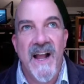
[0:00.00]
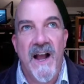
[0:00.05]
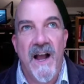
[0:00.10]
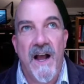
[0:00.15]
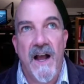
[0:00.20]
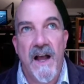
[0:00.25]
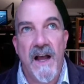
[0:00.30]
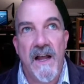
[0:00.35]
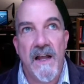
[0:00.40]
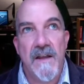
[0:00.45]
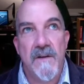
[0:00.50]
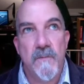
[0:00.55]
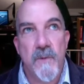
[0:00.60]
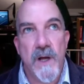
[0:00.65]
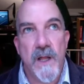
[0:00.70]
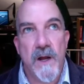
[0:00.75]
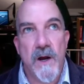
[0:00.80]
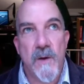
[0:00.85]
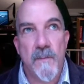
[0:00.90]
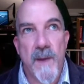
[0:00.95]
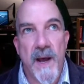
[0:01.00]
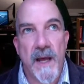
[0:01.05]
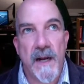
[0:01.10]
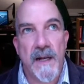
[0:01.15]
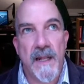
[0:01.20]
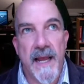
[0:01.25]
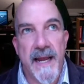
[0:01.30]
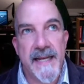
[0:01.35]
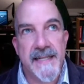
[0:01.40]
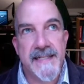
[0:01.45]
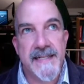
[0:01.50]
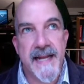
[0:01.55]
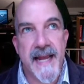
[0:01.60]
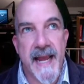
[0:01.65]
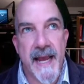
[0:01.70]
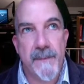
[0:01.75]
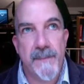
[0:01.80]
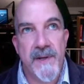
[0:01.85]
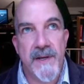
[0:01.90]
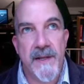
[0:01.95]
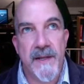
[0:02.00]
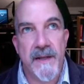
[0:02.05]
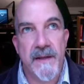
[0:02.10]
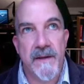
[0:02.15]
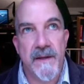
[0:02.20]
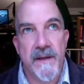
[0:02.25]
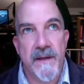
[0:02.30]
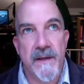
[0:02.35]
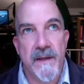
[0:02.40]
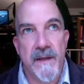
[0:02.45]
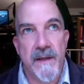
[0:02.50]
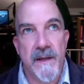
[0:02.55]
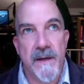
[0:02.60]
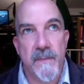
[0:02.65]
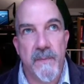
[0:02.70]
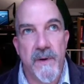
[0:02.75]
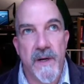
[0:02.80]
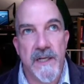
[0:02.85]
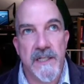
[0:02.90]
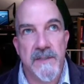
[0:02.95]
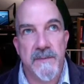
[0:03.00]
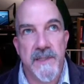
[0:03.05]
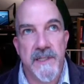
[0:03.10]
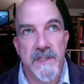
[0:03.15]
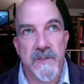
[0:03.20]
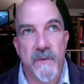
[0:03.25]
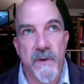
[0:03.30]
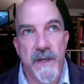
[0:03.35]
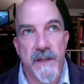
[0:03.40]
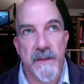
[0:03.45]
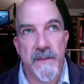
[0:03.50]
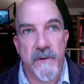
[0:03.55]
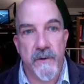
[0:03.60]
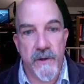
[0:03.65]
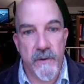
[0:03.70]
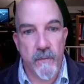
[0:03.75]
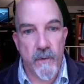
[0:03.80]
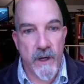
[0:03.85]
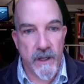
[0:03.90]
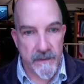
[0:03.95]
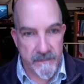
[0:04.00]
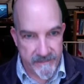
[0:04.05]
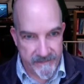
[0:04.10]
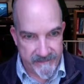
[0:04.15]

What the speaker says: Well, our model has it happening in approximately 2031.